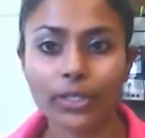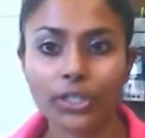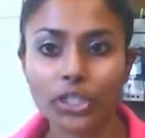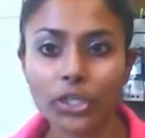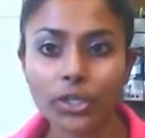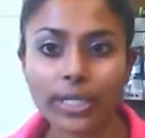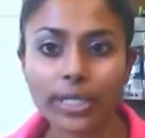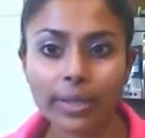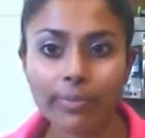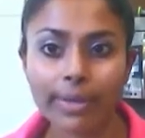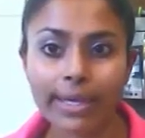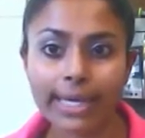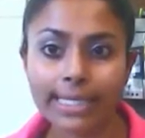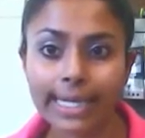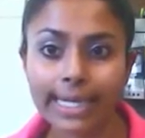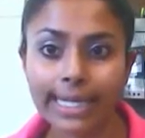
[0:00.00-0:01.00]
the turkey
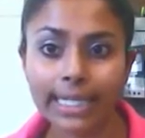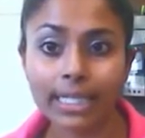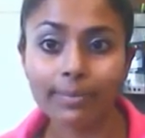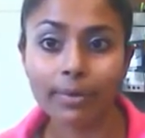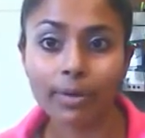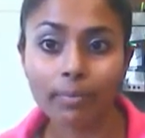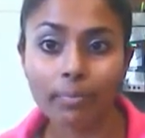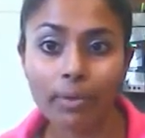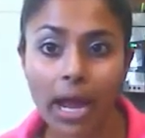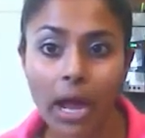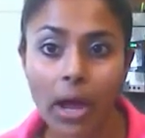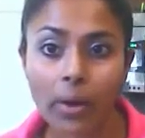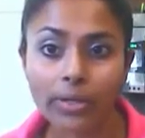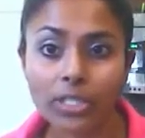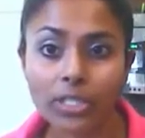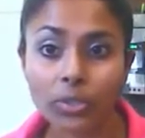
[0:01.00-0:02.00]
meat is getting a little more
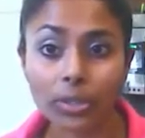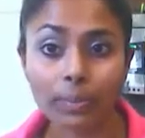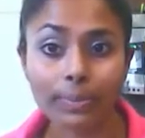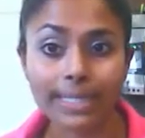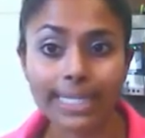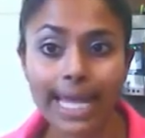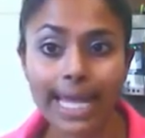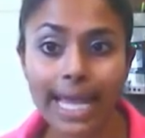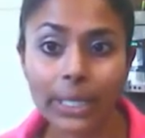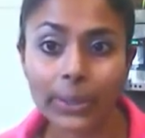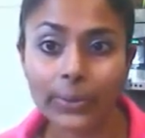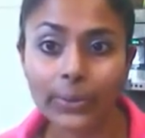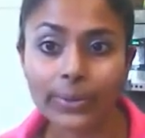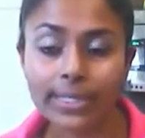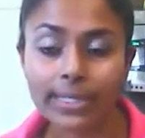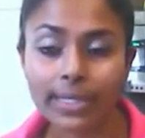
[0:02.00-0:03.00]
brown, so are the
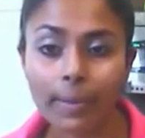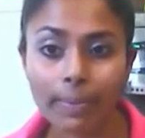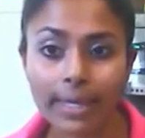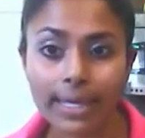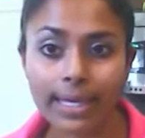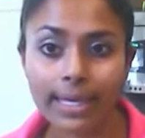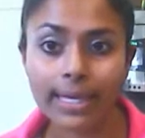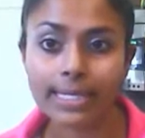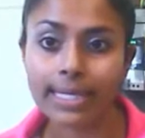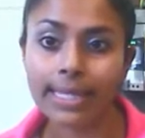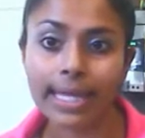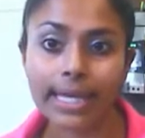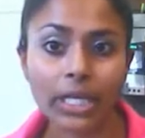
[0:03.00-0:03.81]
potatoes and the peas,